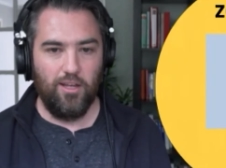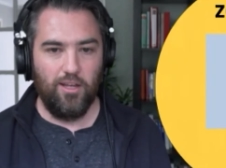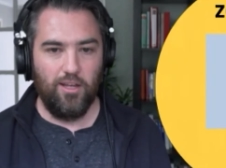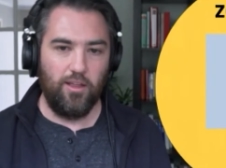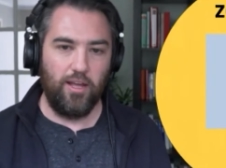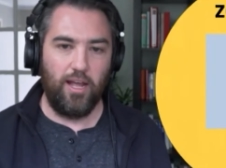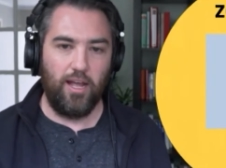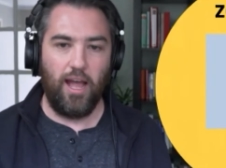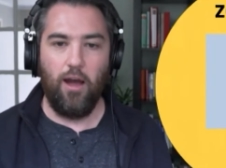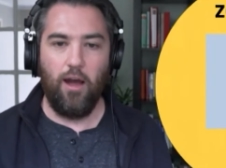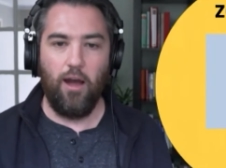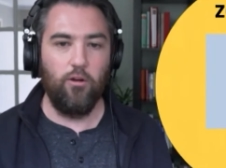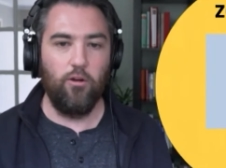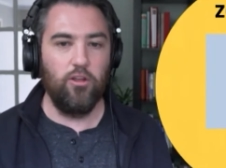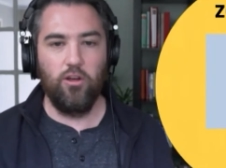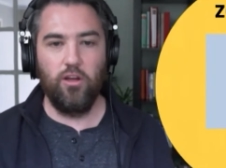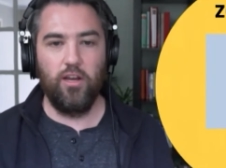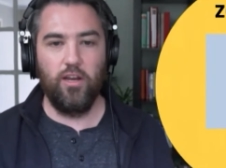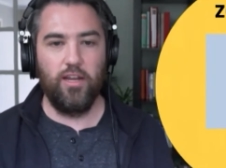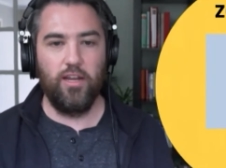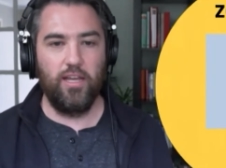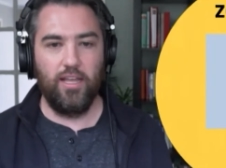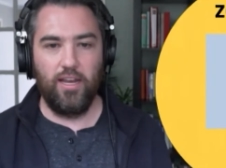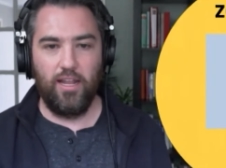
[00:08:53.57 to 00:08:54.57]
Like, how are you
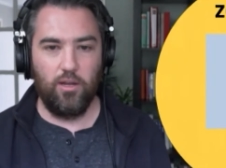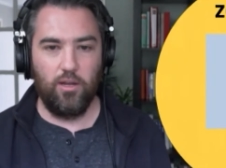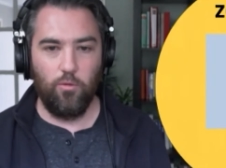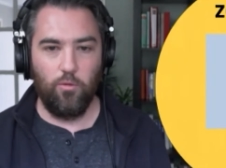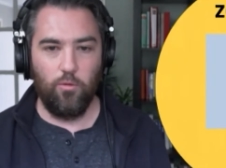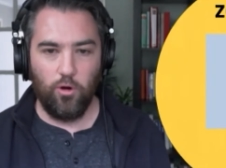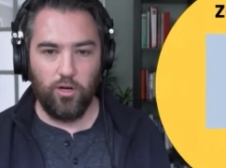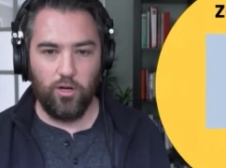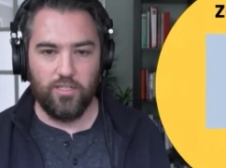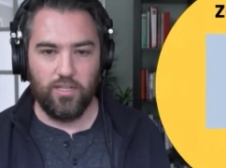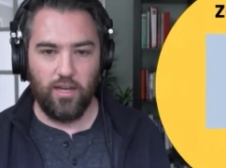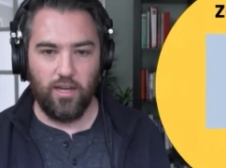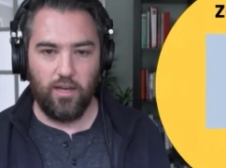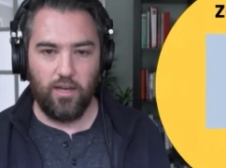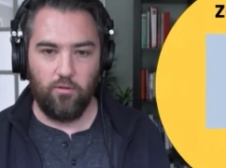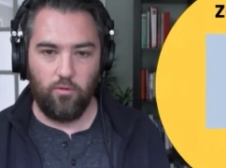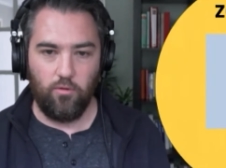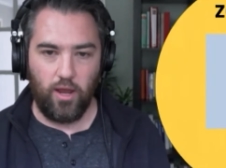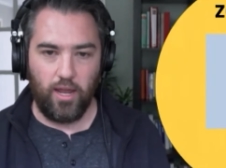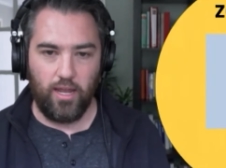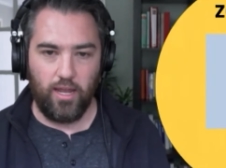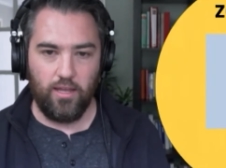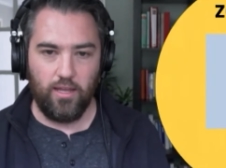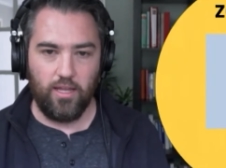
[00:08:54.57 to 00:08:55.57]
going to get any work done,
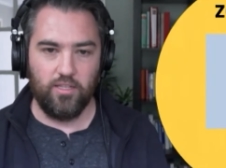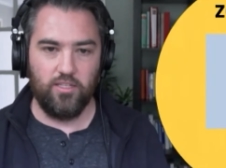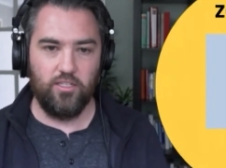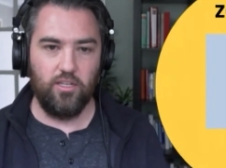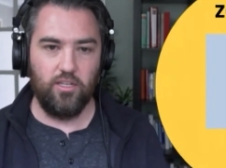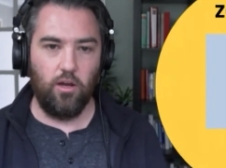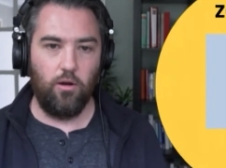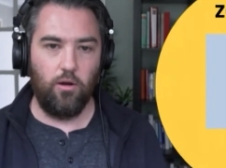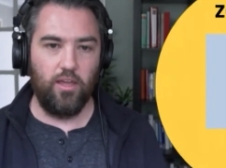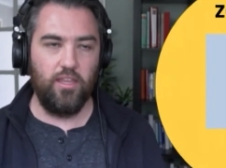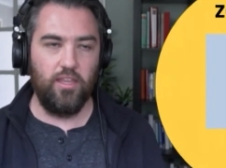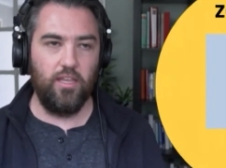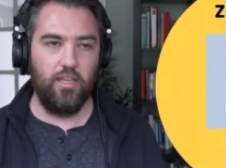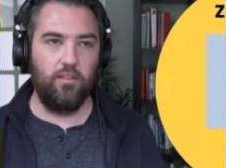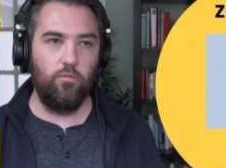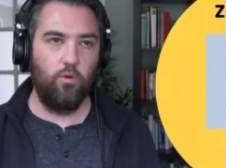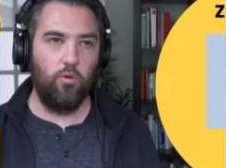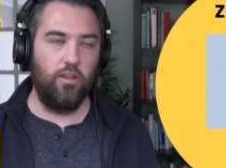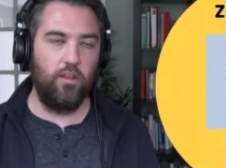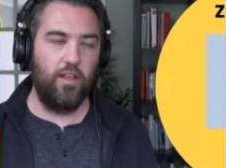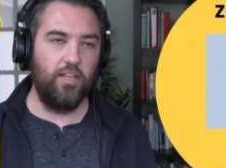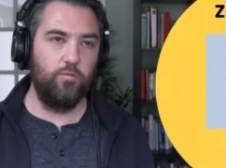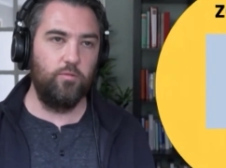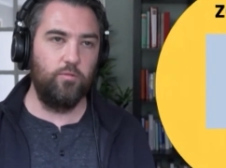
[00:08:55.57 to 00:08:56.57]
right? And so I think
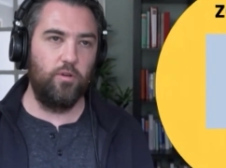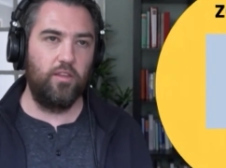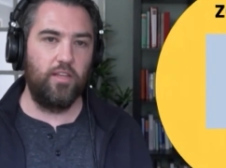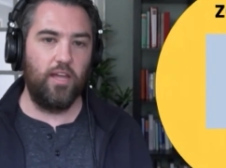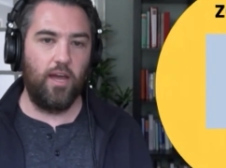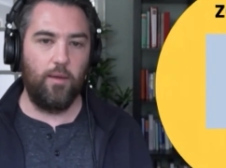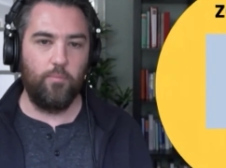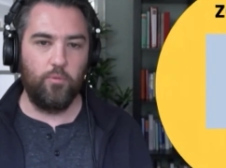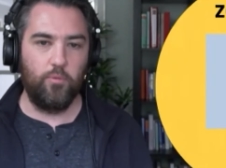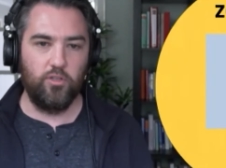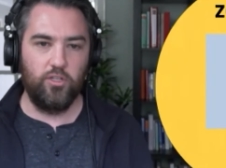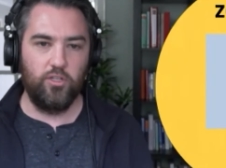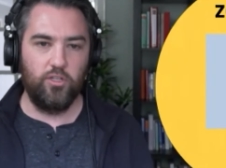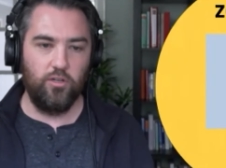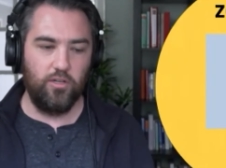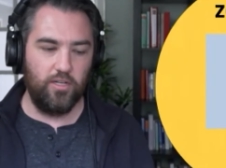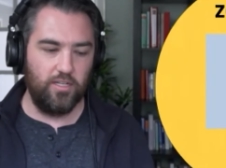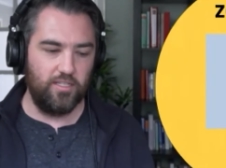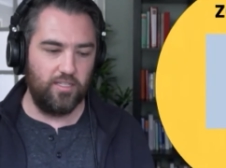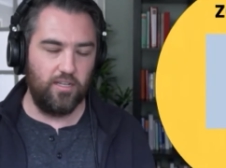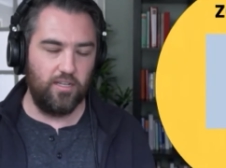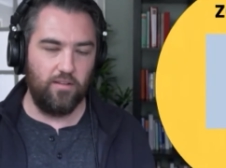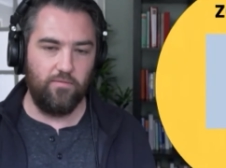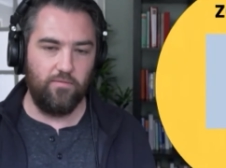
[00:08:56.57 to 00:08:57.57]
that's one of the opportunities
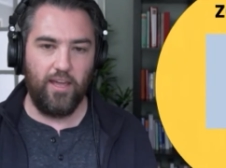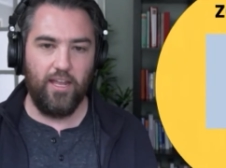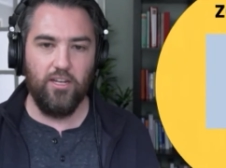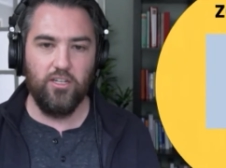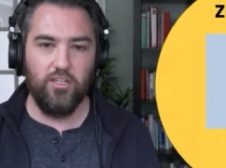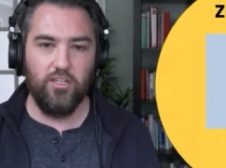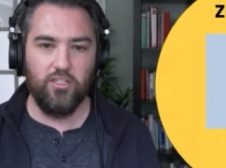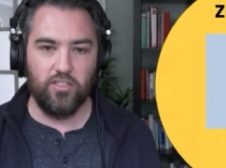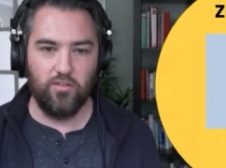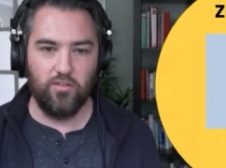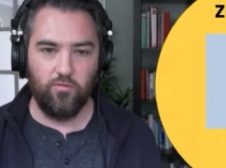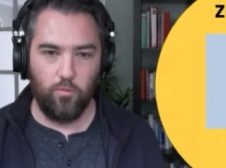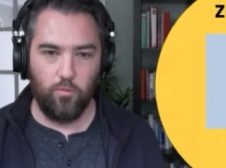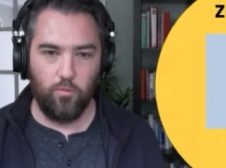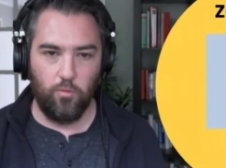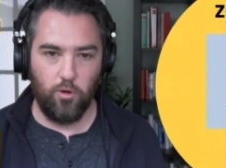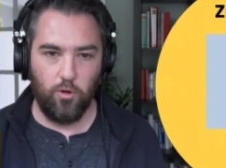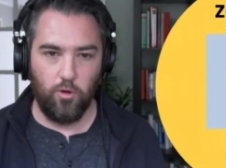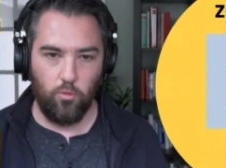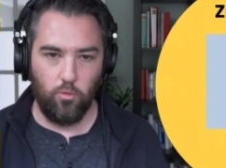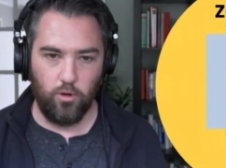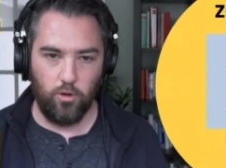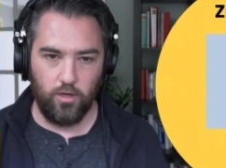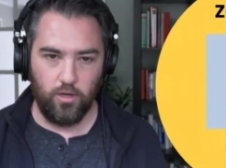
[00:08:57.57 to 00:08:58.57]
and the advantages of remote
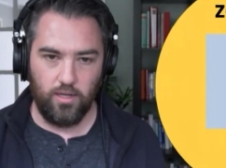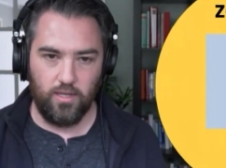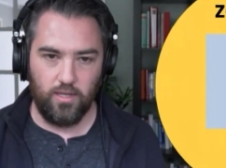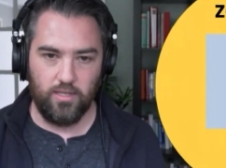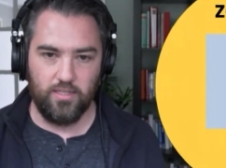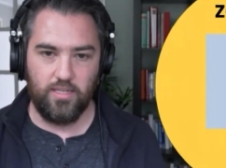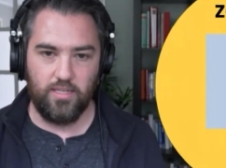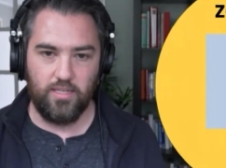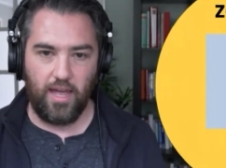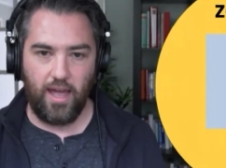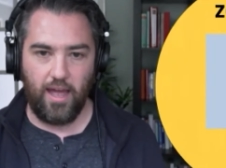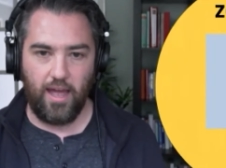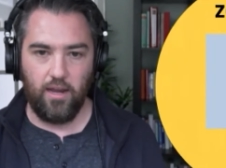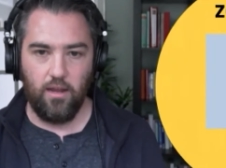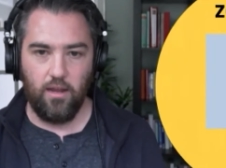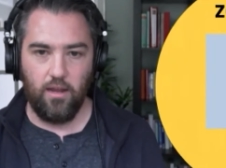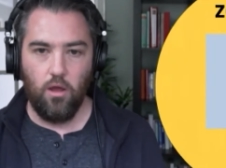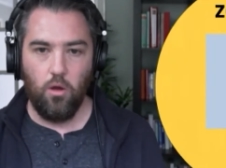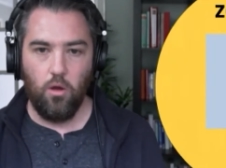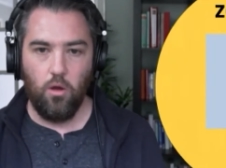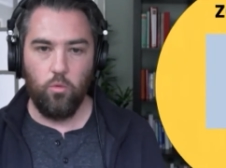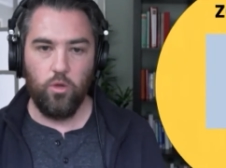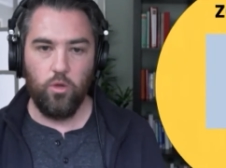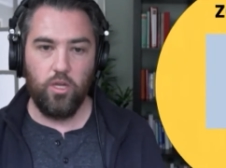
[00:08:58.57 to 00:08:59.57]
work is that
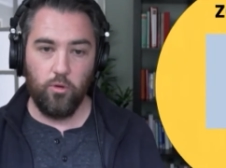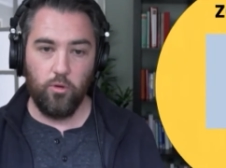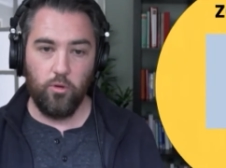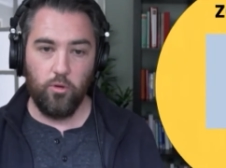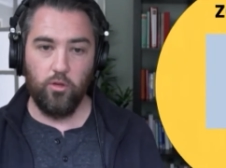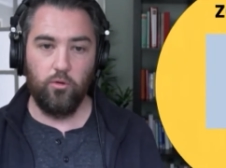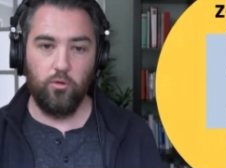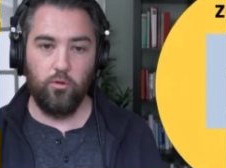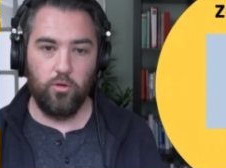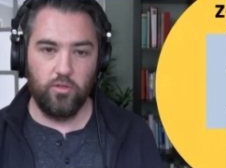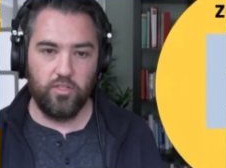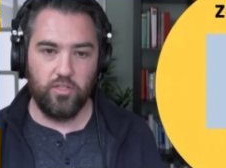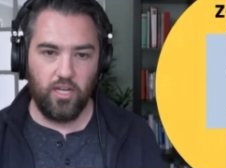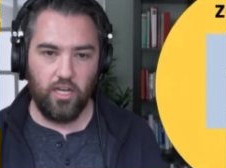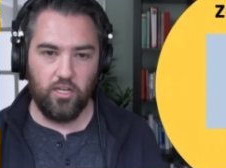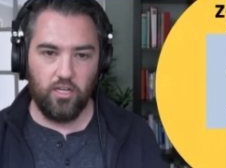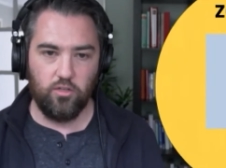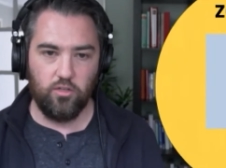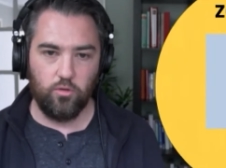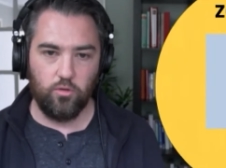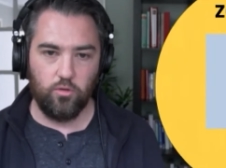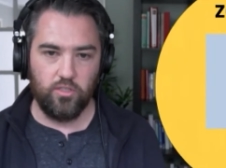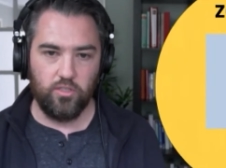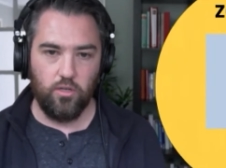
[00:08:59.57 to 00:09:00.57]
we can build our own
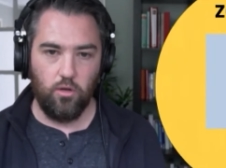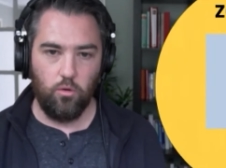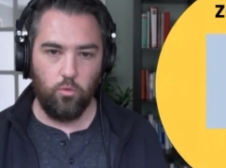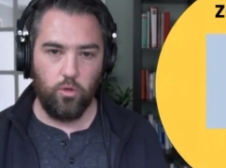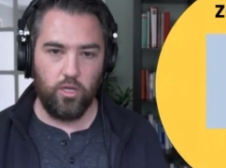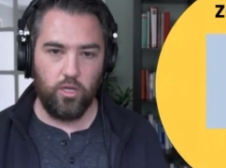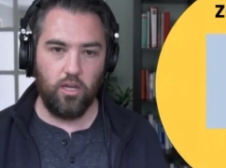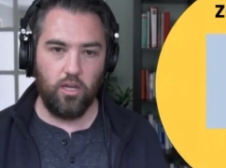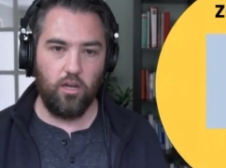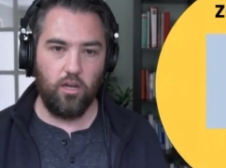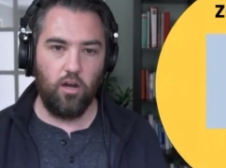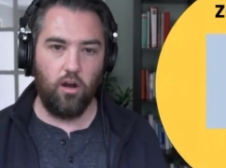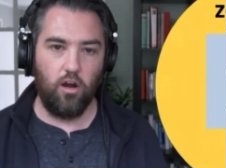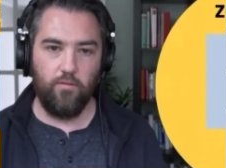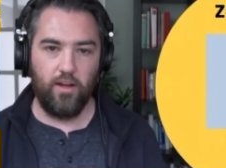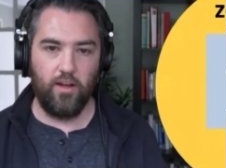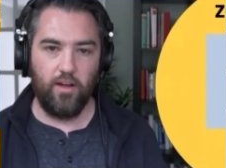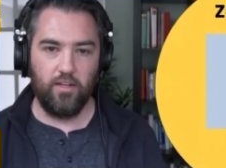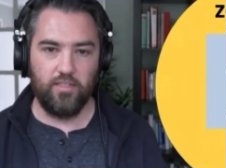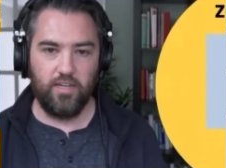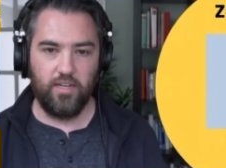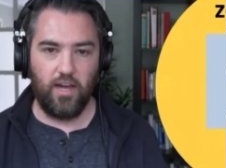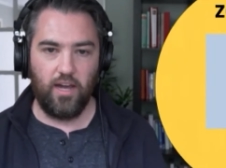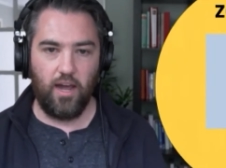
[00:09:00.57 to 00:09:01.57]
schedules. We can carve
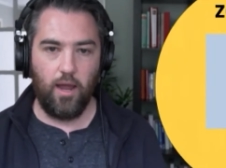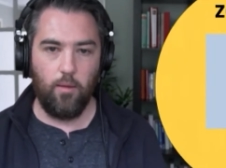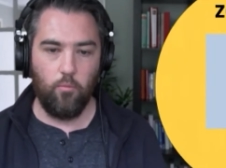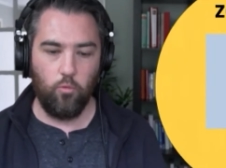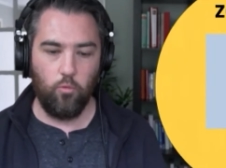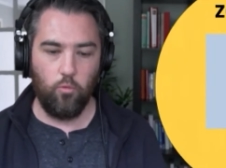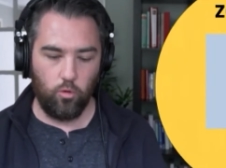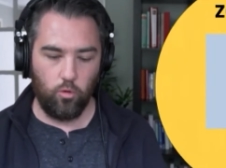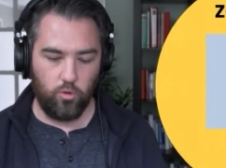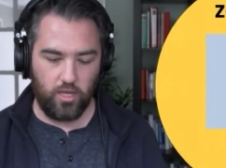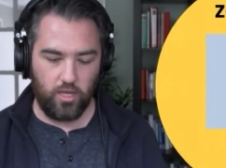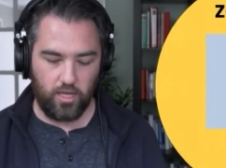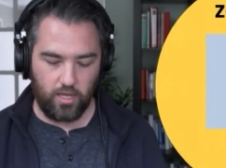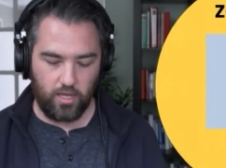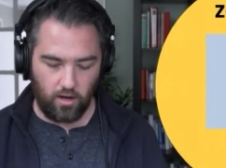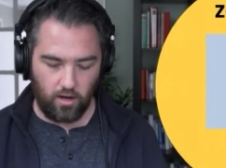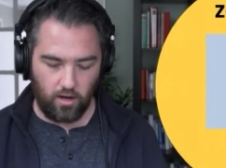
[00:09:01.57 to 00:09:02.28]
out time where we